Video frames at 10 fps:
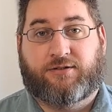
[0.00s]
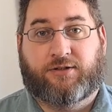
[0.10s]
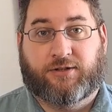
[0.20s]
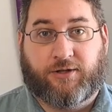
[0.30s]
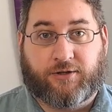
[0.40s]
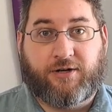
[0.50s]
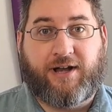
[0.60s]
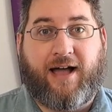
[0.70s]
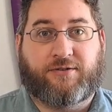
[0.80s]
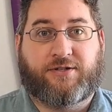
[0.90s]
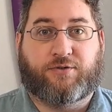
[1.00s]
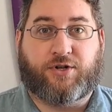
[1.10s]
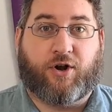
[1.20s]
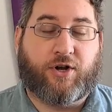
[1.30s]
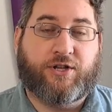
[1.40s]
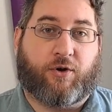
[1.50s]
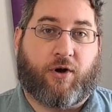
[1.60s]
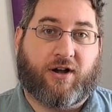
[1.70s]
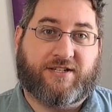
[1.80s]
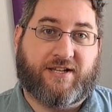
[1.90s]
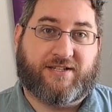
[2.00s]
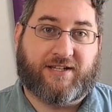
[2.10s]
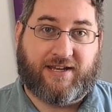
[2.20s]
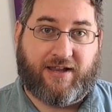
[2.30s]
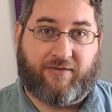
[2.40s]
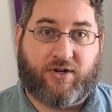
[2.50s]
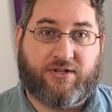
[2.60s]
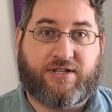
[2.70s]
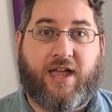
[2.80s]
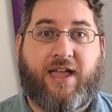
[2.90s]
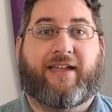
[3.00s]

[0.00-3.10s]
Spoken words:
Learn how to turn your artistic endeavors